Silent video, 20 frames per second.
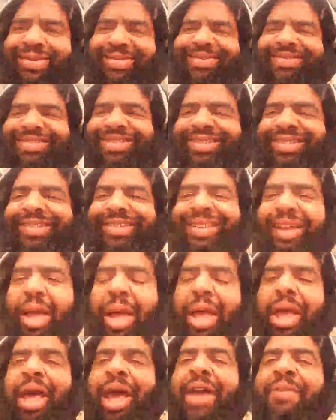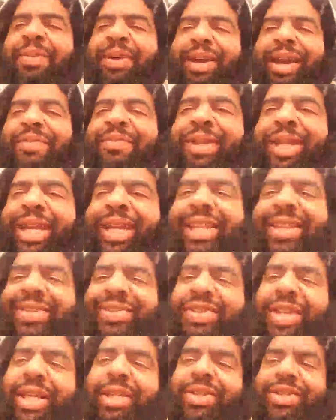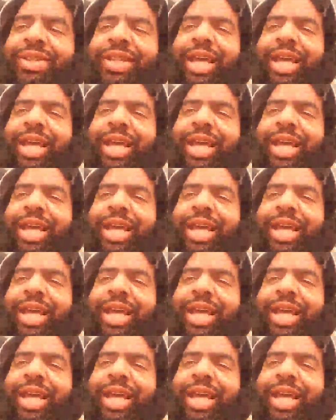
I've been getting the sense